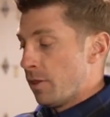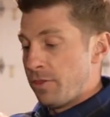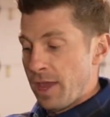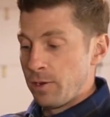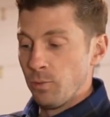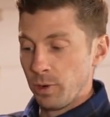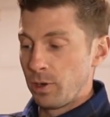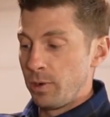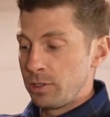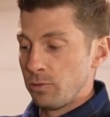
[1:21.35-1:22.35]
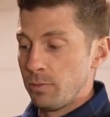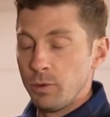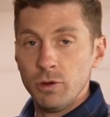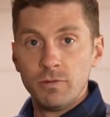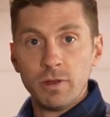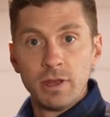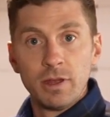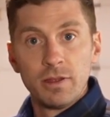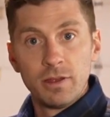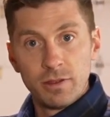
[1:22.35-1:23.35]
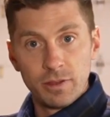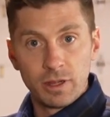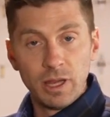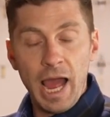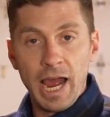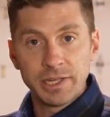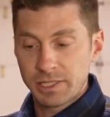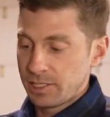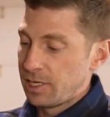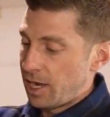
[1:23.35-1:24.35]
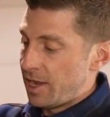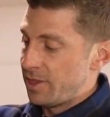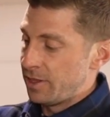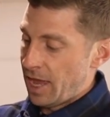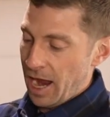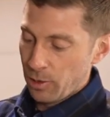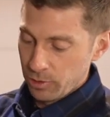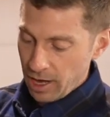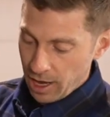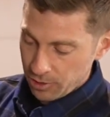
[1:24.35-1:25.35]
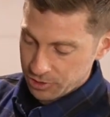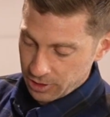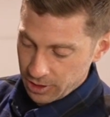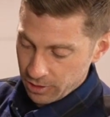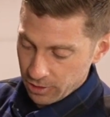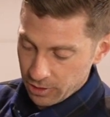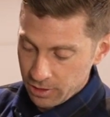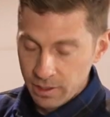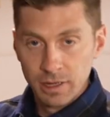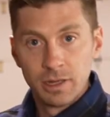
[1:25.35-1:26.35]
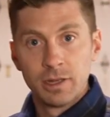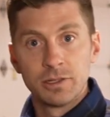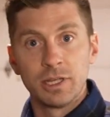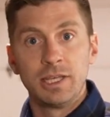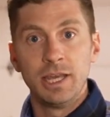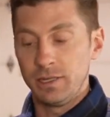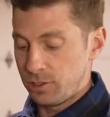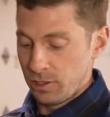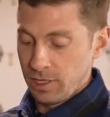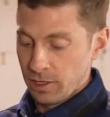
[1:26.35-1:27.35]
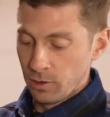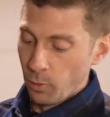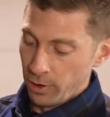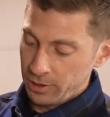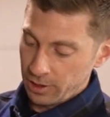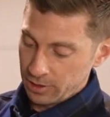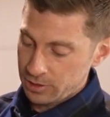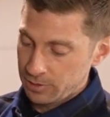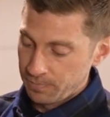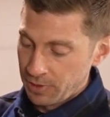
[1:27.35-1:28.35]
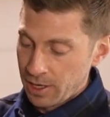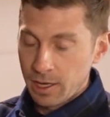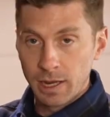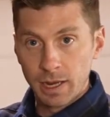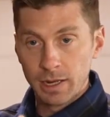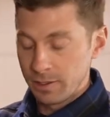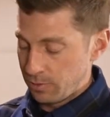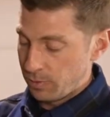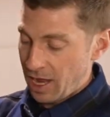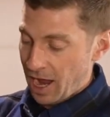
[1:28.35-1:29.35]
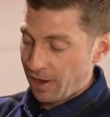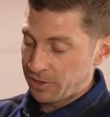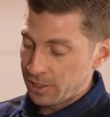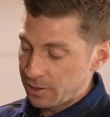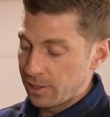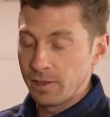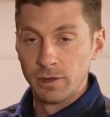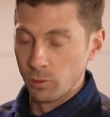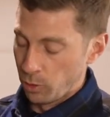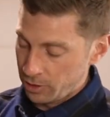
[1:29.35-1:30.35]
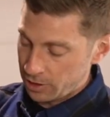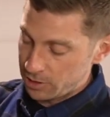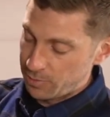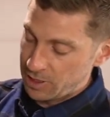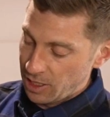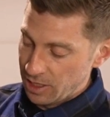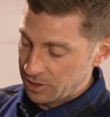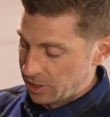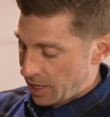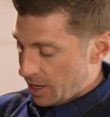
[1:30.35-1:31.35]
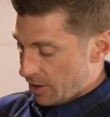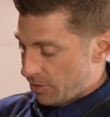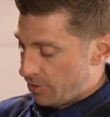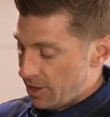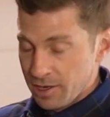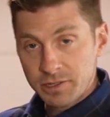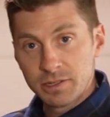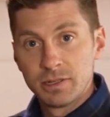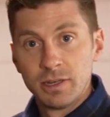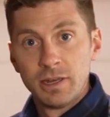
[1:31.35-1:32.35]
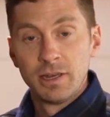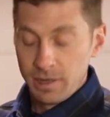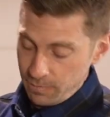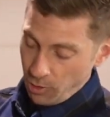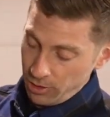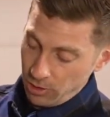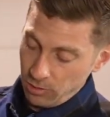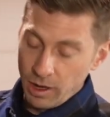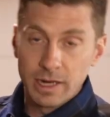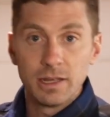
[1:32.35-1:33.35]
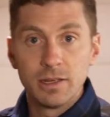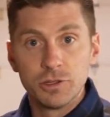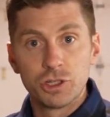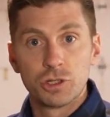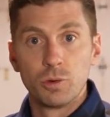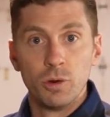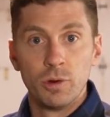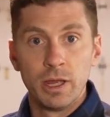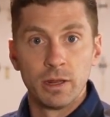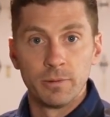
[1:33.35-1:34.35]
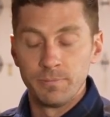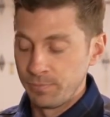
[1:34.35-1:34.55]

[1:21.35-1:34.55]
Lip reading: Then we're going to remove the glass and then the outer housing here to get to the inner workings. And we have to get to the inner workings because this marker light is screwed in.